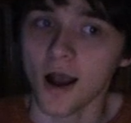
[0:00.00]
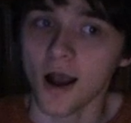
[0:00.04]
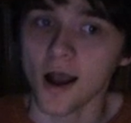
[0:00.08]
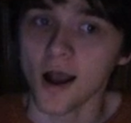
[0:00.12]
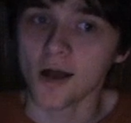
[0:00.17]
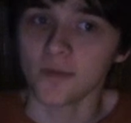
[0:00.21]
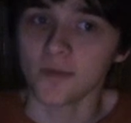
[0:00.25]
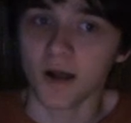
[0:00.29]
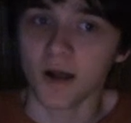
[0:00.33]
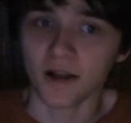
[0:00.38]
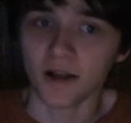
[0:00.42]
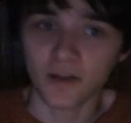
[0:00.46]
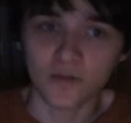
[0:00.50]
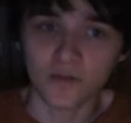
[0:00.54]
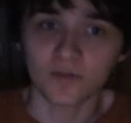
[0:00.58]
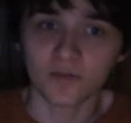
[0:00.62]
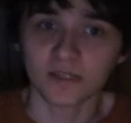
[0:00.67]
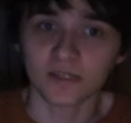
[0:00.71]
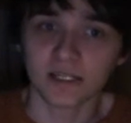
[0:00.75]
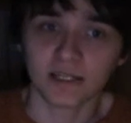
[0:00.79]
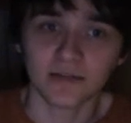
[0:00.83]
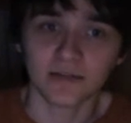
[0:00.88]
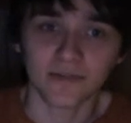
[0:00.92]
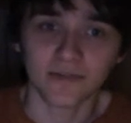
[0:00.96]
I don't
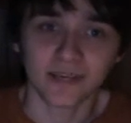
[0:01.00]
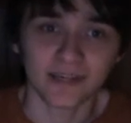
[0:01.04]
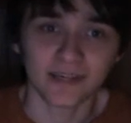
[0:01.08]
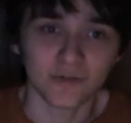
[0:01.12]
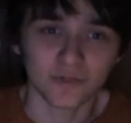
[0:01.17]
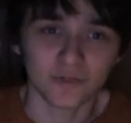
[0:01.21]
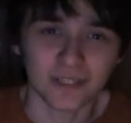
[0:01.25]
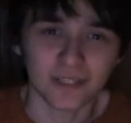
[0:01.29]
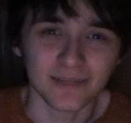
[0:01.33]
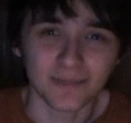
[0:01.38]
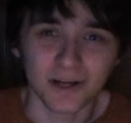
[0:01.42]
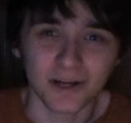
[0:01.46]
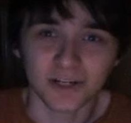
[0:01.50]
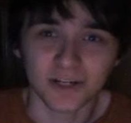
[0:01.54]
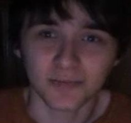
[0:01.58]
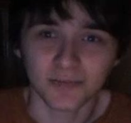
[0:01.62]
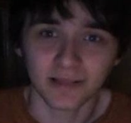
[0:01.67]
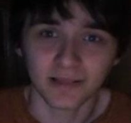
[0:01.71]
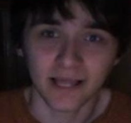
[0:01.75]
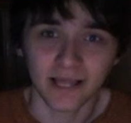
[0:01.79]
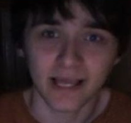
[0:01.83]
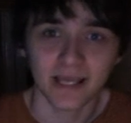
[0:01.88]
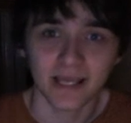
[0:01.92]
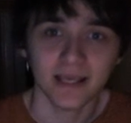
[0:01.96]
particularly think it will see much
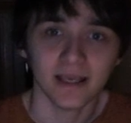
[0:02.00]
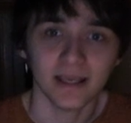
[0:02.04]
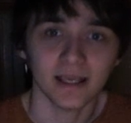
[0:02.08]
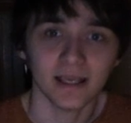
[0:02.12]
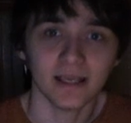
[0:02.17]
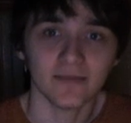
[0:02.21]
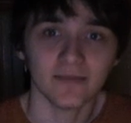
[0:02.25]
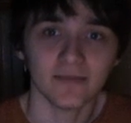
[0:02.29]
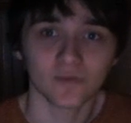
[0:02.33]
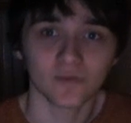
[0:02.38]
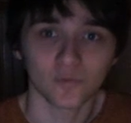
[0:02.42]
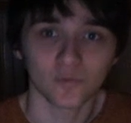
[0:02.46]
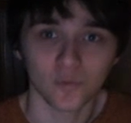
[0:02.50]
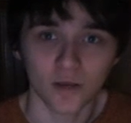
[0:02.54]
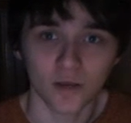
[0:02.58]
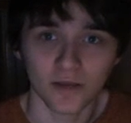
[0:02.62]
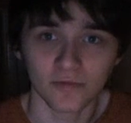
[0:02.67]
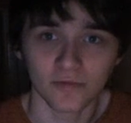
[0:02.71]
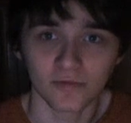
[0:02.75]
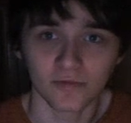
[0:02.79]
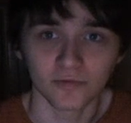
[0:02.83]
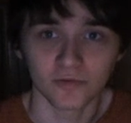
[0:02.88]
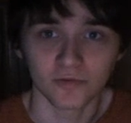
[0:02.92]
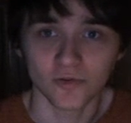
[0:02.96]
play, even
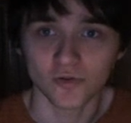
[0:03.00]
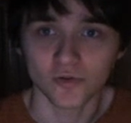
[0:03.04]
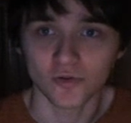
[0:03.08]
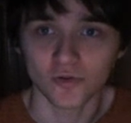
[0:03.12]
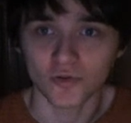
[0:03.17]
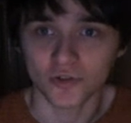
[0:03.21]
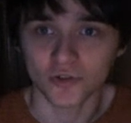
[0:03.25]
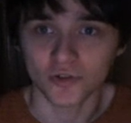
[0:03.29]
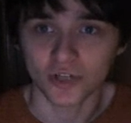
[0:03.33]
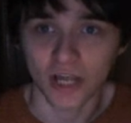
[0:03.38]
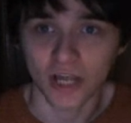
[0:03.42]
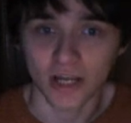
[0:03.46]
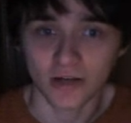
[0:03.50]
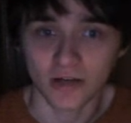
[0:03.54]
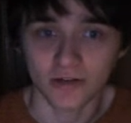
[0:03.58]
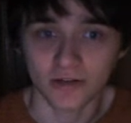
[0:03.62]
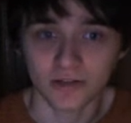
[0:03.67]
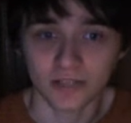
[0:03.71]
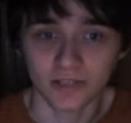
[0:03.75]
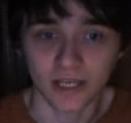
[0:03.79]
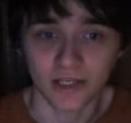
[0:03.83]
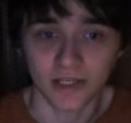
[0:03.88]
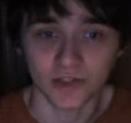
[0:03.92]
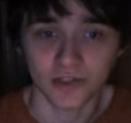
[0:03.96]
with Photon
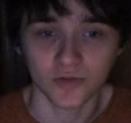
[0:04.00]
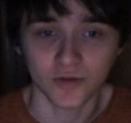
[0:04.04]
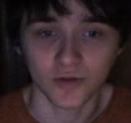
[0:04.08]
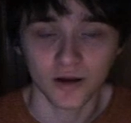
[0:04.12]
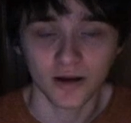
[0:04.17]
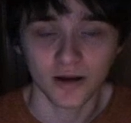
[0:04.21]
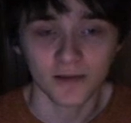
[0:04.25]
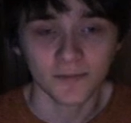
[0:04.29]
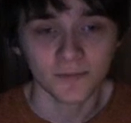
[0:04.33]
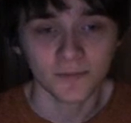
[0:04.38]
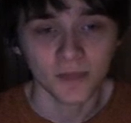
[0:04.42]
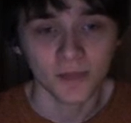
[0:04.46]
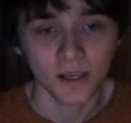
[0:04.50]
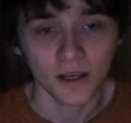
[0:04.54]
Sanctuary.